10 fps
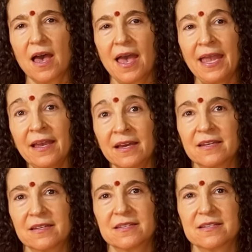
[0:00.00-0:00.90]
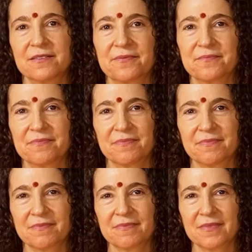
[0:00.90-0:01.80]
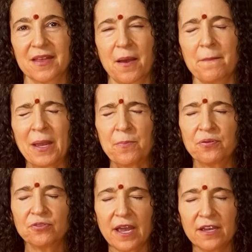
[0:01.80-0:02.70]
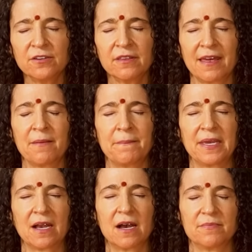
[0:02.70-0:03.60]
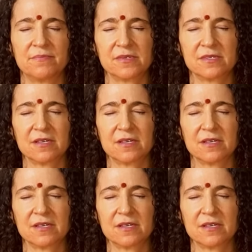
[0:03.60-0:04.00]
And my prayer then becomes,